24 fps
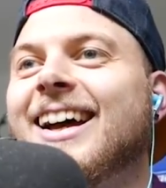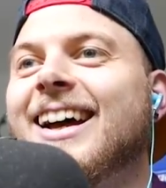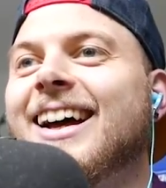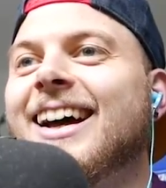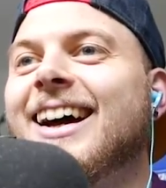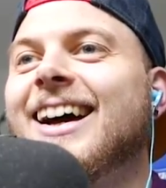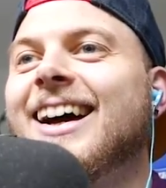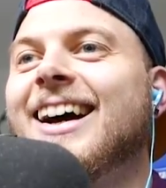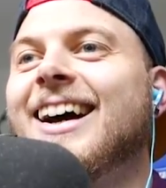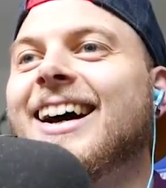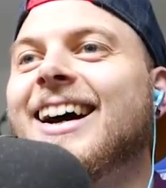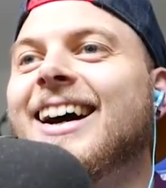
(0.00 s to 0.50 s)
The
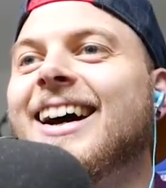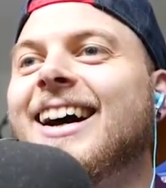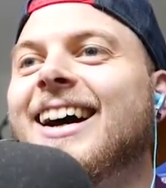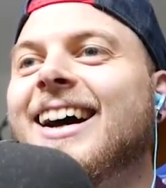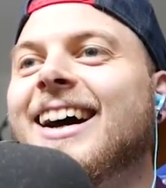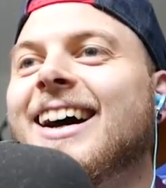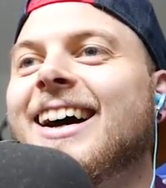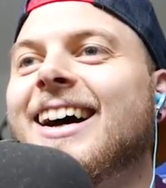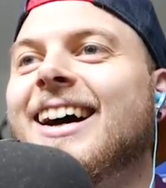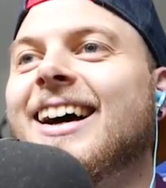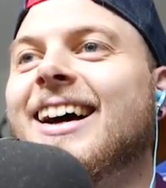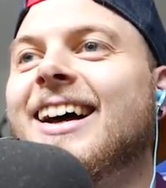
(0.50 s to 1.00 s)

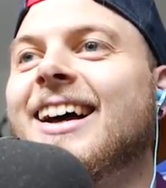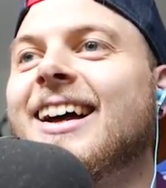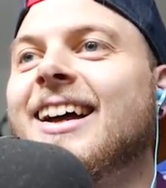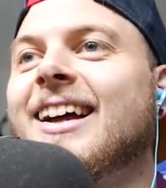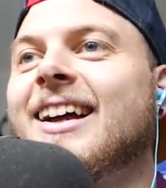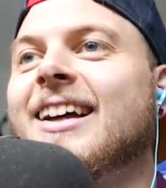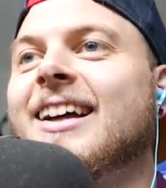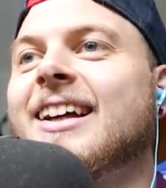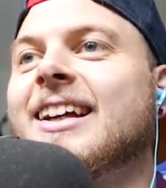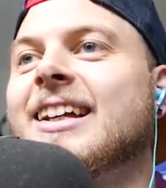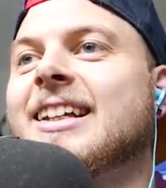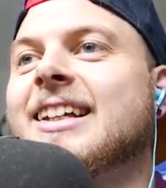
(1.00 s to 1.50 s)
concentration was
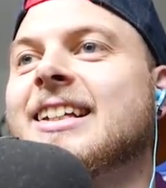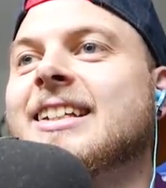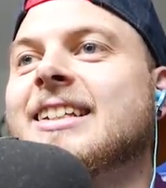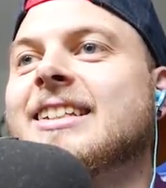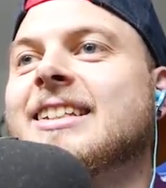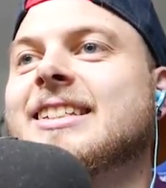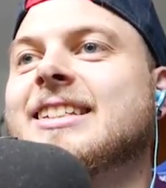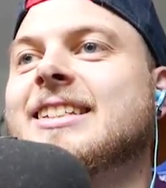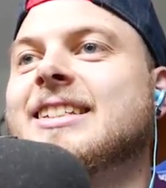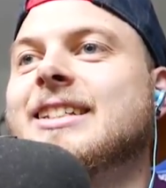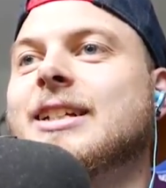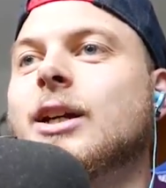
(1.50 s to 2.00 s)
real.
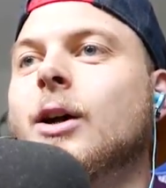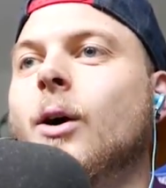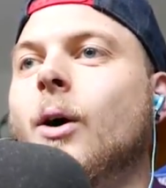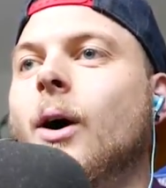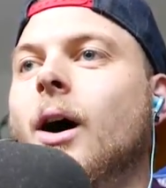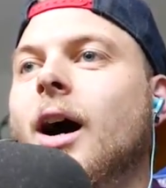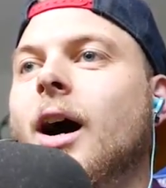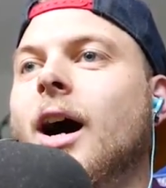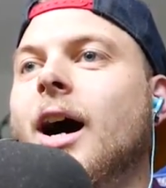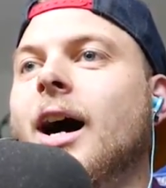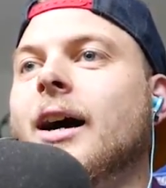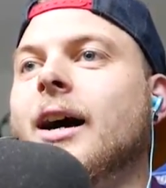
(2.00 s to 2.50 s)
Go
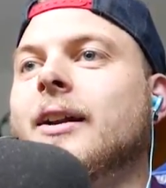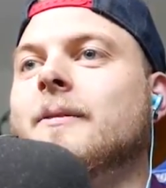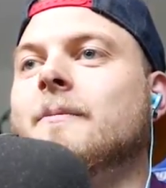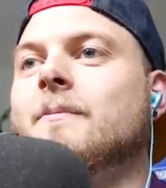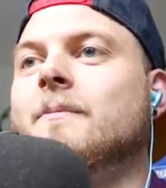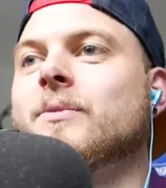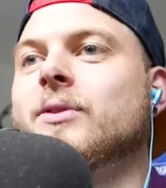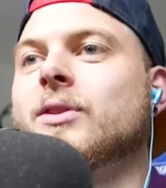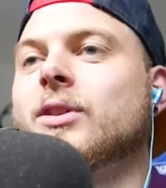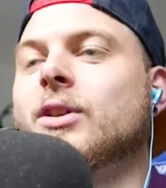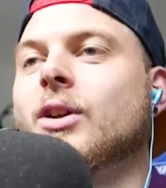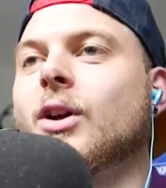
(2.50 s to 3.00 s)
on.
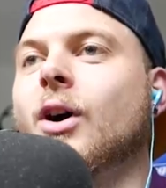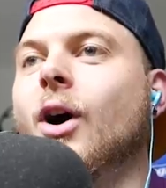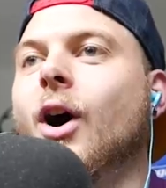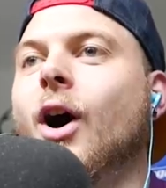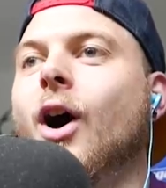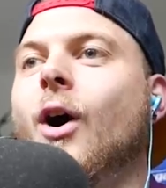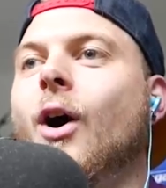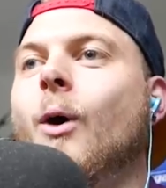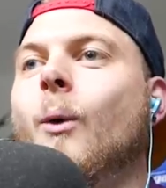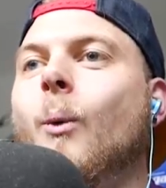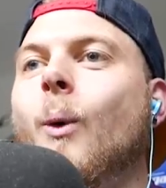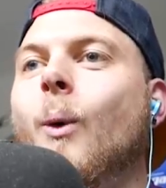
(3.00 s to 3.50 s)

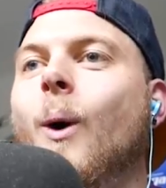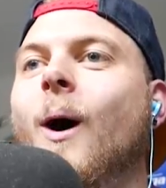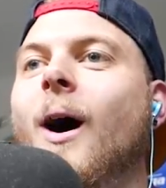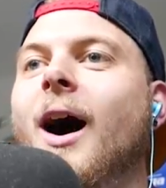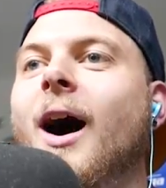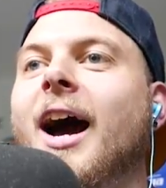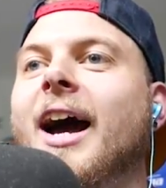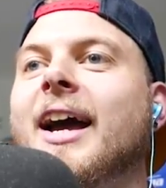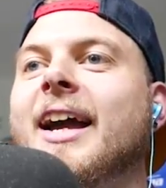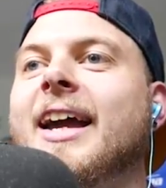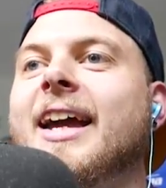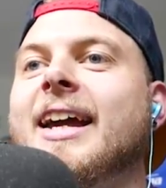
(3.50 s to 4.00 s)
Oh, oh. Wow.
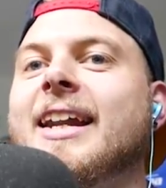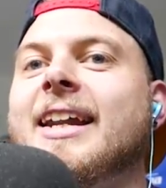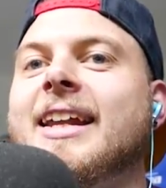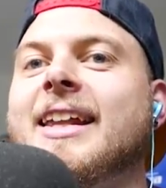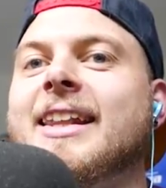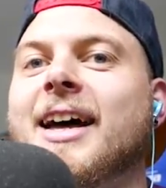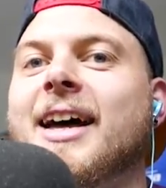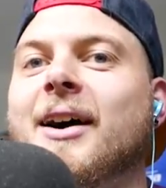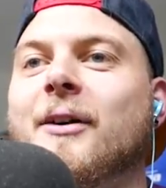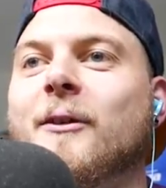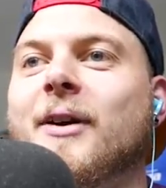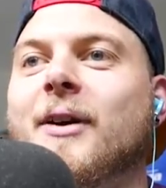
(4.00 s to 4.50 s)
I hit
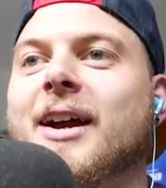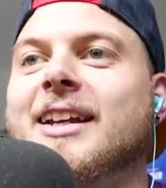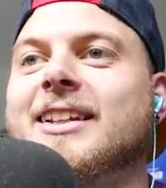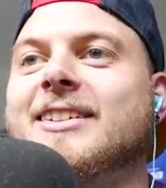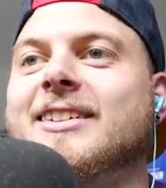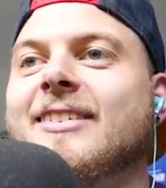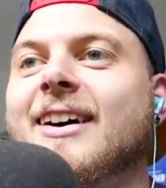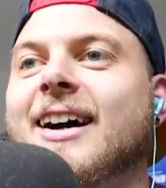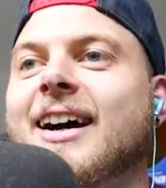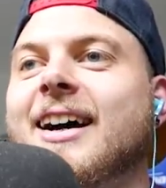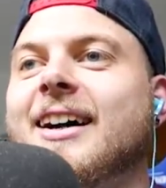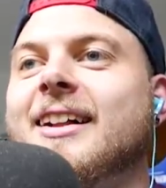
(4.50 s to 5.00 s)
that way as
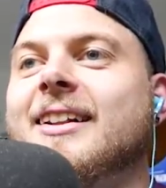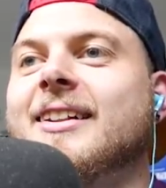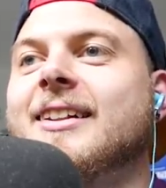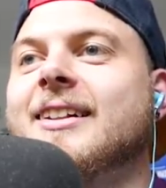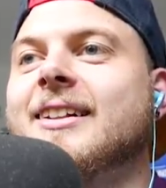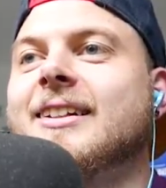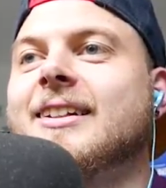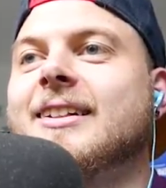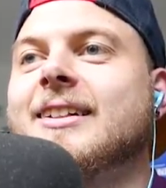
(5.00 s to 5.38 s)
well.